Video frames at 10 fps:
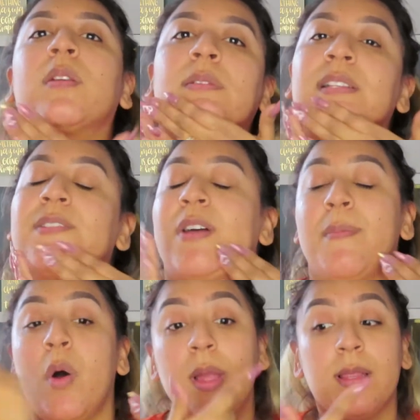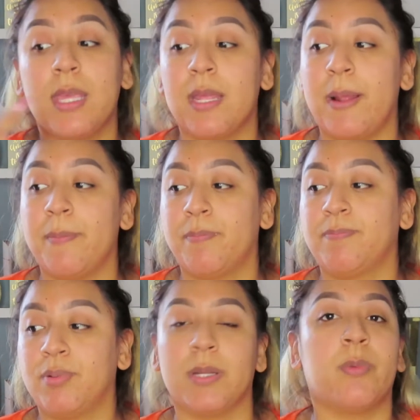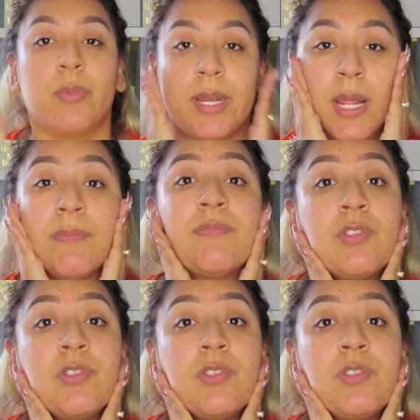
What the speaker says: Because if I'm oily and I'm putting more radium,